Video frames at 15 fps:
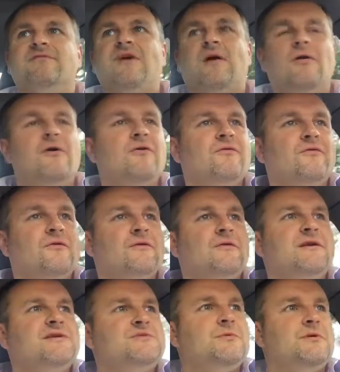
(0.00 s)
fell over
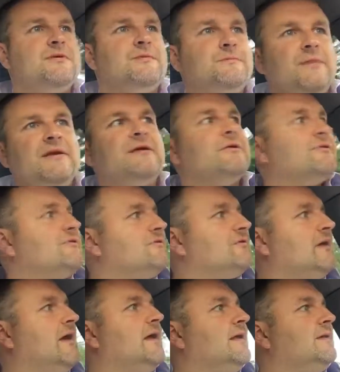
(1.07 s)
each one of the beers
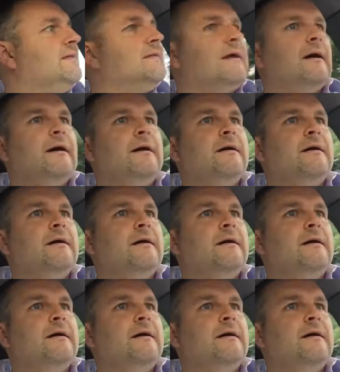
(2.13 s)
and